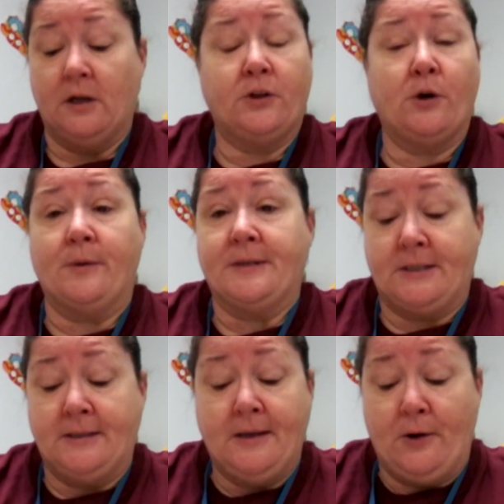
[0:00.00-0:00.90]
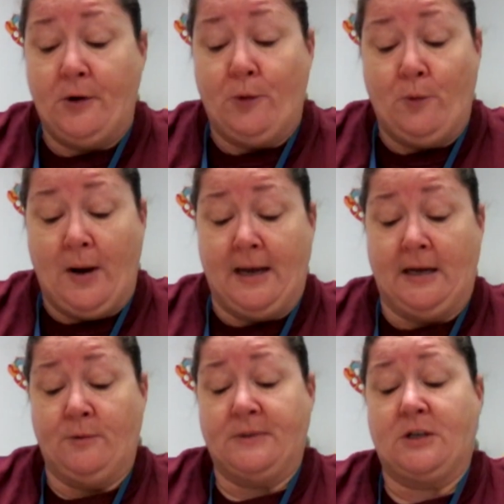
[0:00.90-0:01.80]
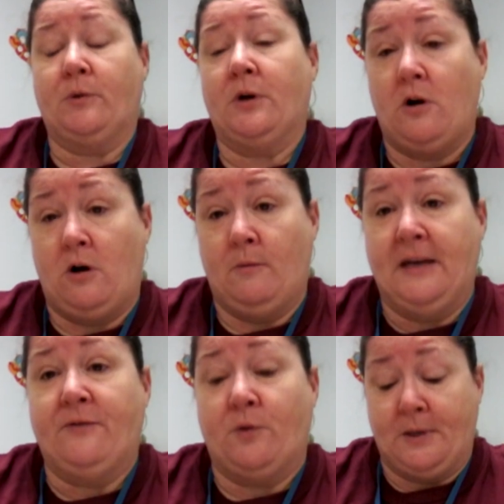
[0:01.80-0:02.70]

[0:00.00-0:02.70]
There was no way he was going to haul me